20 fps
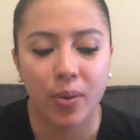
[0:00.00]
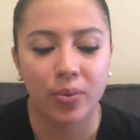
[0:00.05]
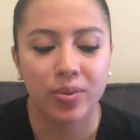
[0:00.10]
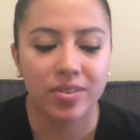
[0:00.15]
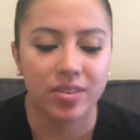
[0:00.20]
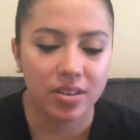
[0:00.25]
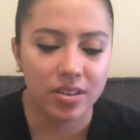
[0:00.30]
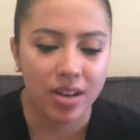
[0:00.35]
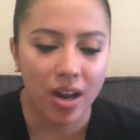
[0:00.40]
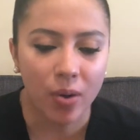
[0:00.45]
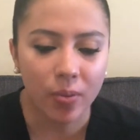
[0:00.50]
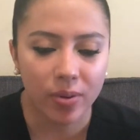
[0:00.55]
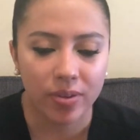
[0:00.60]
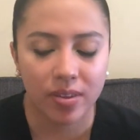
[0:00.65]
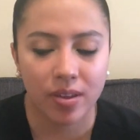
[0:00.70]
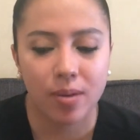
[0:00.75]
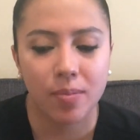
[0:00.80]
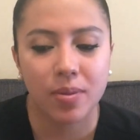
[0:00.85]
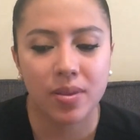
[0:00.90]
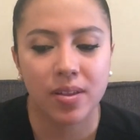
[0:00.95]
would sit down with
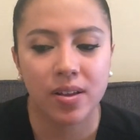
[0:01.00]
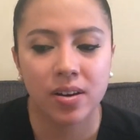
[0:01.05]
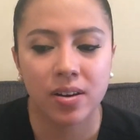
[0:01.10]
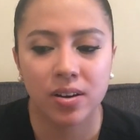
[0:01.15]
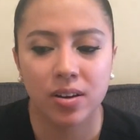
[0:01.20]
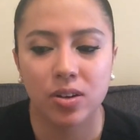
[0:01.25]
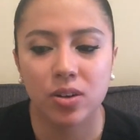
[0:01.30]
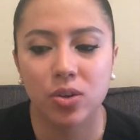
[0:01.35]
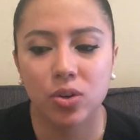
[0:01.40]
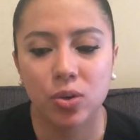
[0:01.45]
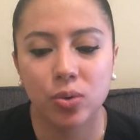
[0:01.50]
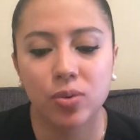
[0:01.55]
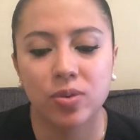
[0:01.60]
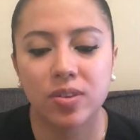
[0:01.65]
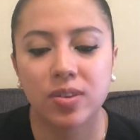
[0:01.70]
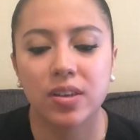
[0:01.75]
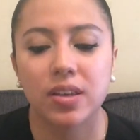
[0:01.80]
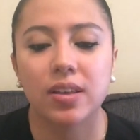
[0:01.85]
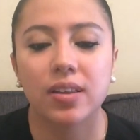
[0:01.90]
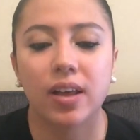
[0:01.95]
them, and then you'd
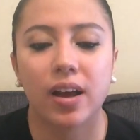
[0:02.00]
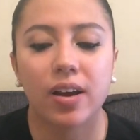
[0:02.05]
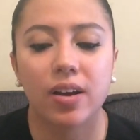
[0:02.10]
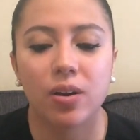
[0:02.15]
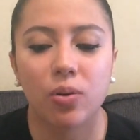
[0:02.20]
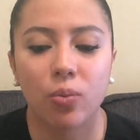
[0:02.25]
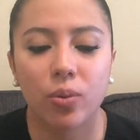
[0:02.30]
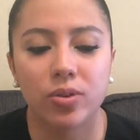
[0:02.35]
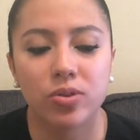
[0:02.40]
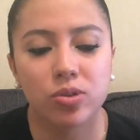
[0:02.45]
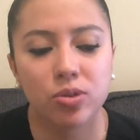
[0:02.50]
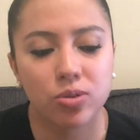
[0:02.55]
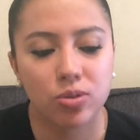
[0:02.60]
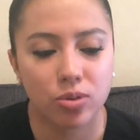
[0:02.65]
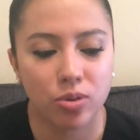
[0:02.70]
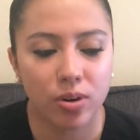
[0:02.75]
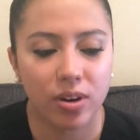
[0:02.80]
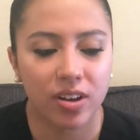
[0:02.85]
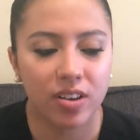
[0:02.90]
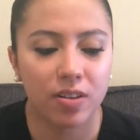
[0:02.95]
see that once you
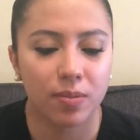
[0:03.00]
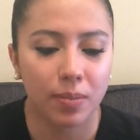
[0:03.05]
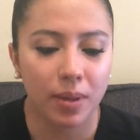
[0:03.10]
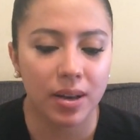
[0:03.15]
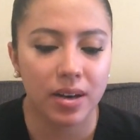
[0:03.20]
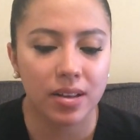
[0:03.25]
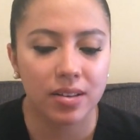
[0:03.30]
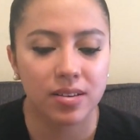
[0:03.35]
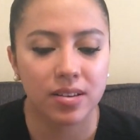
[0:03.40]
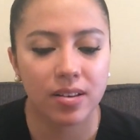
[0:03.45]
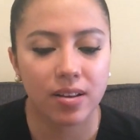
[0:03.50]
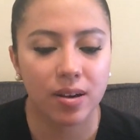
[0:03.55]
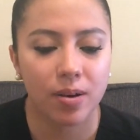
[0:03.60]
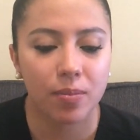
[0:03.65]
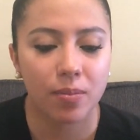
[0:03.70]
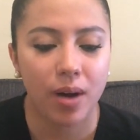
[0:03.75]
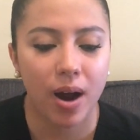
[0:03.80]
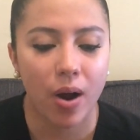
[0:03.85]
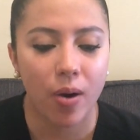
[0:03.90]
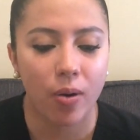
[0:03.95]
start explaining to
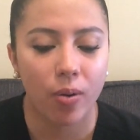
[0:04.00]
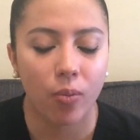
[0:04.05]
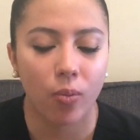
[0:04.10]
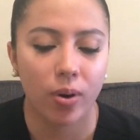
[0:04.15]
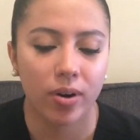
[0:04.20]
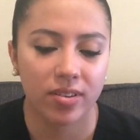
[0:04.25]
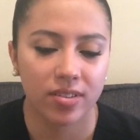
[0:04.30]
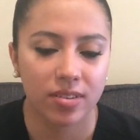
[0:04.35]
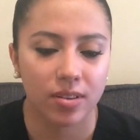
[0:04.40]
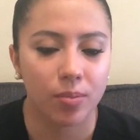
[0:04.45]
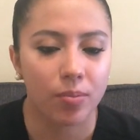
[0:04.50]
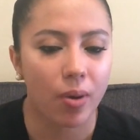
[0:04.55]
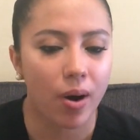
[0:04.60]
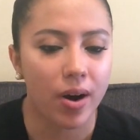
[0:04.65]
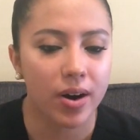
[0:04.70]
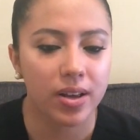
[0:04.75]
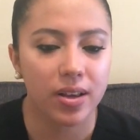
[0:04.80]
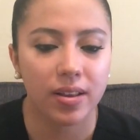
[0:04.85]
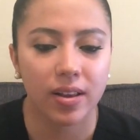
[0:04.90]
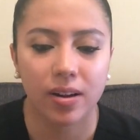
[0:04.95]
them how it works in the
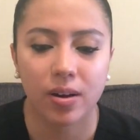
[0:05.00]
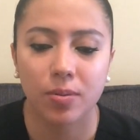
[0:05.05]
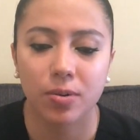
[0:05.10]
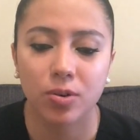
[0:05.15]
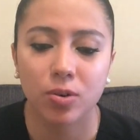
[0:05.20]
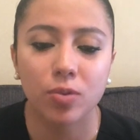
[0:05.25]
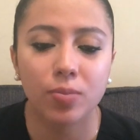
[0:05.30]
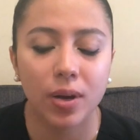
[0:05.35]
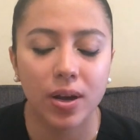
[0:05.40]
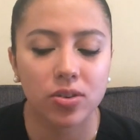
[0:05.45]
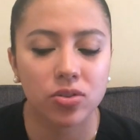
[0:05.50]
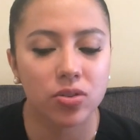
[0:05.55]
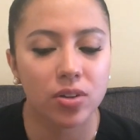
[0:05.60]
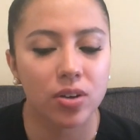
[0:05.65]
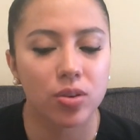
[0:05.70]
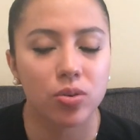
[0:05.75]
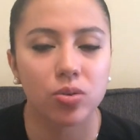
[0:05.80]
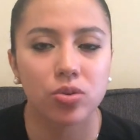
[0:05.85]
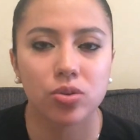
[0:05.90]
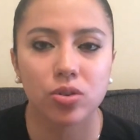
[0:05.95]
body, like a new patient
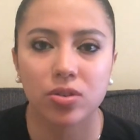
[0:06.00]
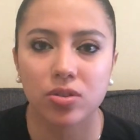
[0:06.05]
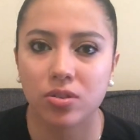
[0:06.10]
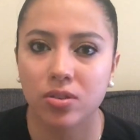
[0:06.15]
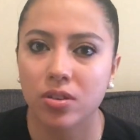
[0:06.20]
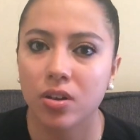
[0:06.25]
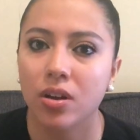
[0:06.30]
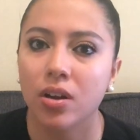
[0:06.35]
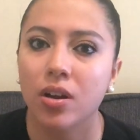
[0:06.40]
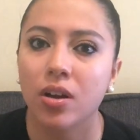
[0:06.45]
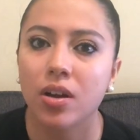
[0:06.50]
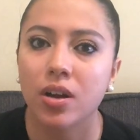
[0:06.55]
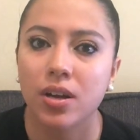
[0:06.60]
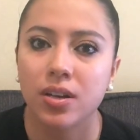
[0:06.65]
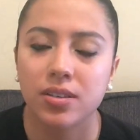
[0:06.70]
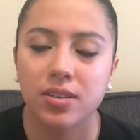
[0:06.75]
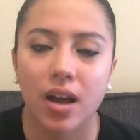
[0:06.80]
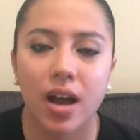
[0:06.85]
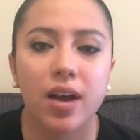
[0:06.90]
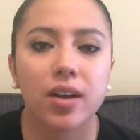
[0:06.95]
that you just
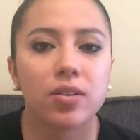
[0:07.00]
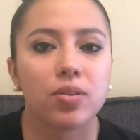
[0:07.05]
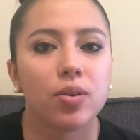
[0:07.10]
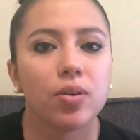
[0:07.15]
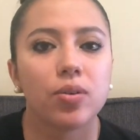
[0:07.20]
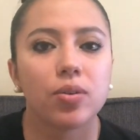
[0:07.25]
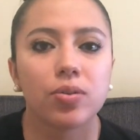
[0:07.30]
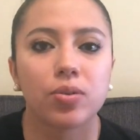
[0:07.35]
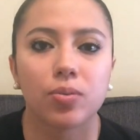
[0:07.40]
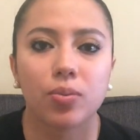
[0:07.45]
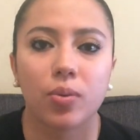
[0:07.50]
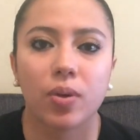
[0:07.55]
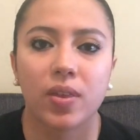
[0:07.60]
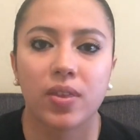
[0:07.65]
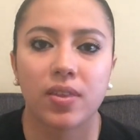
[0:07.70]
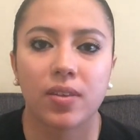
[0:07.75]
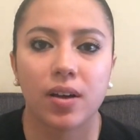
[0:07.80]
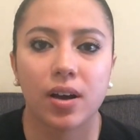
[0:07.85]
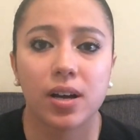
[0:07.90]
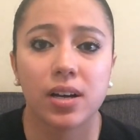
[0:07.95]
diagnosed with
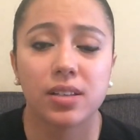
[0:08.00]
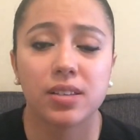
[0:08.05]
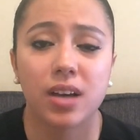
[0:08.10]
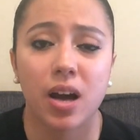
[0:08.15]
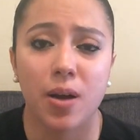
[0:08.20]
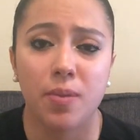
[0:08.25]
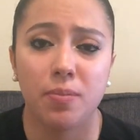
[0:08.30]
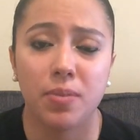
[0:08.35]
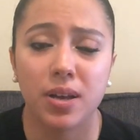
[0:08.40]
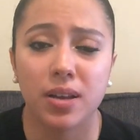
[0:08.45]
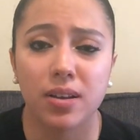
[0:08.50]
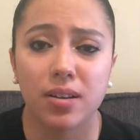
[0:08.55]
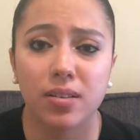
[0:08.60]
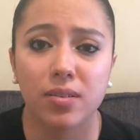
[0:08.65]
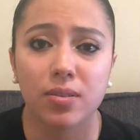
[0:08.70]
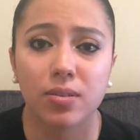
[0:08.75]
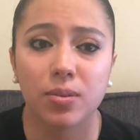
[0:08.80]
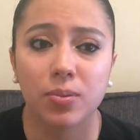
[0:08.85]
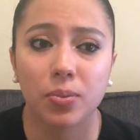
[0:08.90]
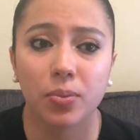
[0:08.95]

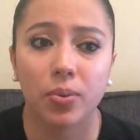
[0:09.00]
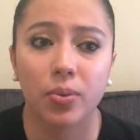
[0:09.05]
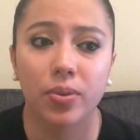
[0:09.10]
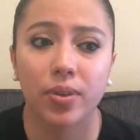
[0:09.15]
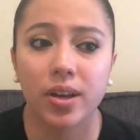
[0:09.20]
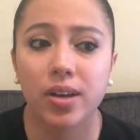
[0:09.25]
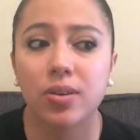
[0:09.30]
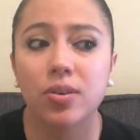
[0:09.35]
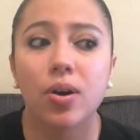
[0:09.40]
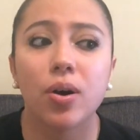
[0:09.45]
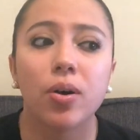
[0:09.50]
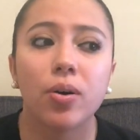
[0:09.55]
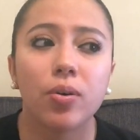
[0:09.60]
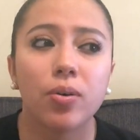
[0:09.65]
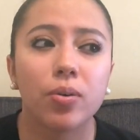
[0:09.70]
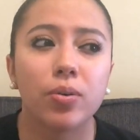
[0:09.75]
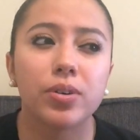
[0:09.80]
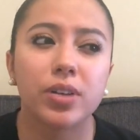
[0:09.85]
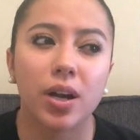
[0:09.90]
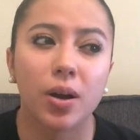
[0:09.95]
diabetes. Well, they
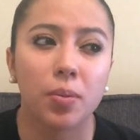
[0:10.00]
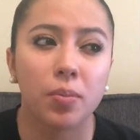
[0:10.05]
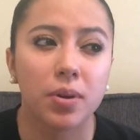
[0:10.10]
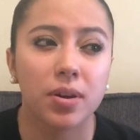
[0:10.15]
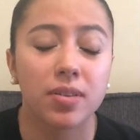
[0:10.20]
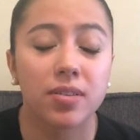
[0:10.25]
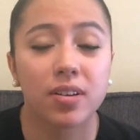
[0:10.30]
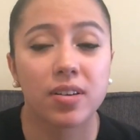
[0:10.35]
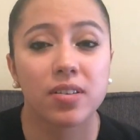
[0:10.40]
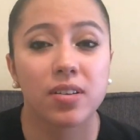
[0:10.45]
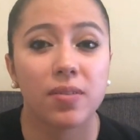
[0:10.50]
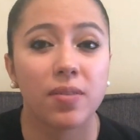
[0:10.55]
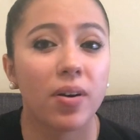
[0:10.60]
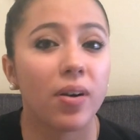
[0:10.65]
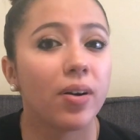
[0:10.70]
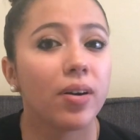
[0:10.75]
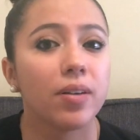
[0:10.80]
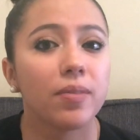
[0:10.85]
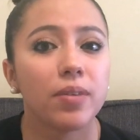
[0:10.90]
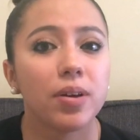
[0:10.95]
know diabetes because they've
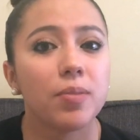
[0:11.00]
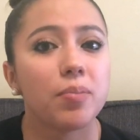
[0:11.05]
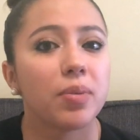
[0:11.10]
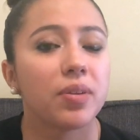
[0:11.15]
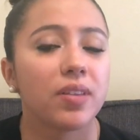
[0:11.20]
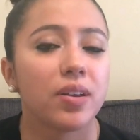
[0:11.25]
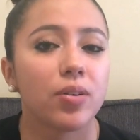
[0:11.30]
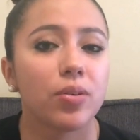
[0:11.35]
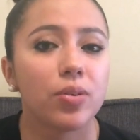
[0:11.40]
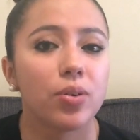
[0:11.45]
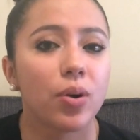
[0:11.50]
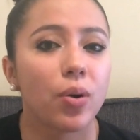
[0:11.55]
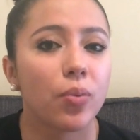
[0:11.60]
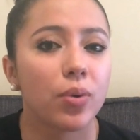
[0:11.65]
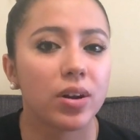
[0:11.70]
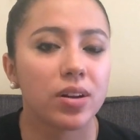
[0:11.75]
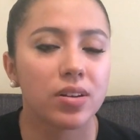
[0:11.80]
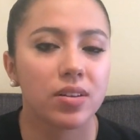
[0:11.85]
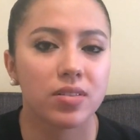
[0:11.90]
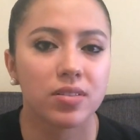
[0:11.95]
heard of it, but they don't know
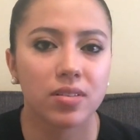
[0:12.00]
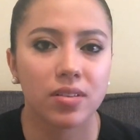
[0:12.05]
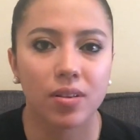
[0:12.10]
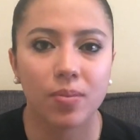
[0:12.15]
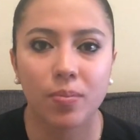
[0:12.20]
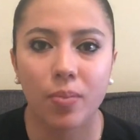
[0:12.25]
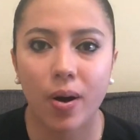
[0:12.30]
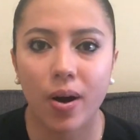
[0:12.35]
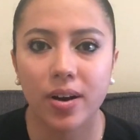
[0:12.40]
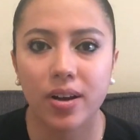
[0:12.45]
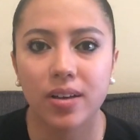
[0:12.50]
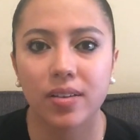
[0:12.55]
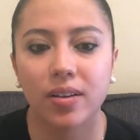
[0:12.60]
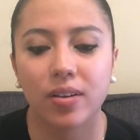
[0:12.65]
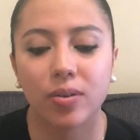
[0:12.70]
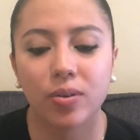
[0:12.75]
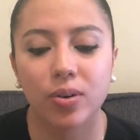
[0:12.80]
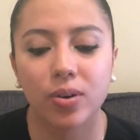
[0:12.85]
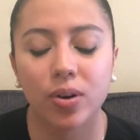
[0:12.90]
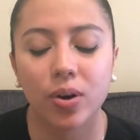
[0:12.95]
what it does in the body. They
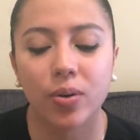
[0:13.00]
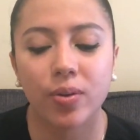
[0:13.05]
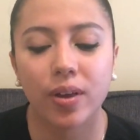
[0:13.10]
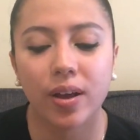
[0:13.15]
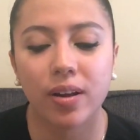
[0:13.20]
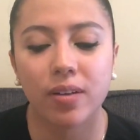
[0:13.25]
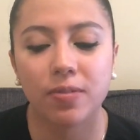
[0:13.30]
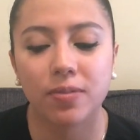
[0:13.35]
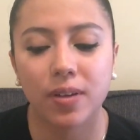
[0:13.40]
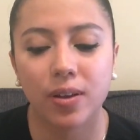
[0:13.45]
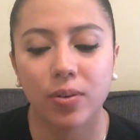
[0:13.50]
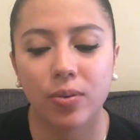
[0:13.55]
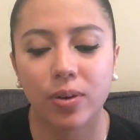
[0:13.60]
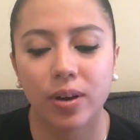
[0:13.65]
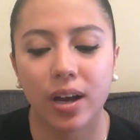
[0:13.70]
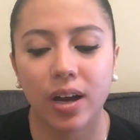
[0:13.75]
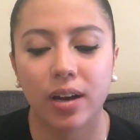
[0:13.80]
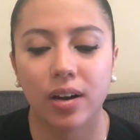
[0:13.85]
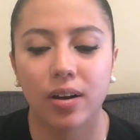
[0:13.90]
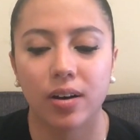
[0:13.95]
don't know that if they don't
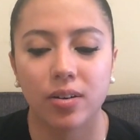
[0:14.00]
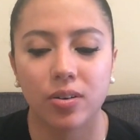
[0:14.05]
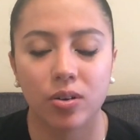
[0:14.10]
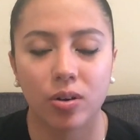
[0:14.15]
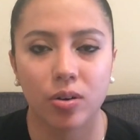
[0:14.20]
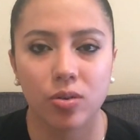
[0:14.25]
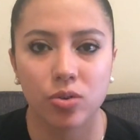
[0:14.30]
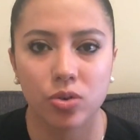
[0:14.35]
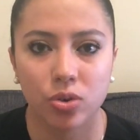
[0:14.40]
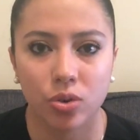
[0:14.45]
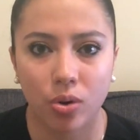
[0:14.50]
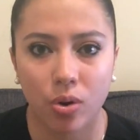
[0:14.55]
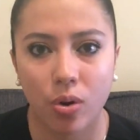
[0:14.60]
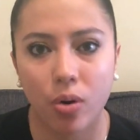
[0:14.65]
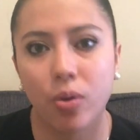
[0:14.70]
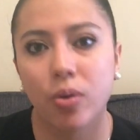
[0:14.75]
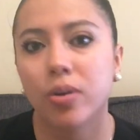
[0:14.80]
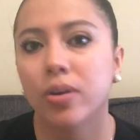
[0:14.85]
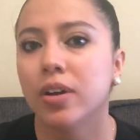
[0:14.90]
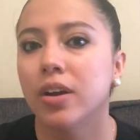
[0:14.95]
get it under
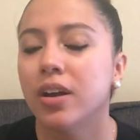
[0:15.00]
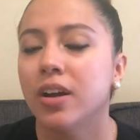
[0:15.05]
control,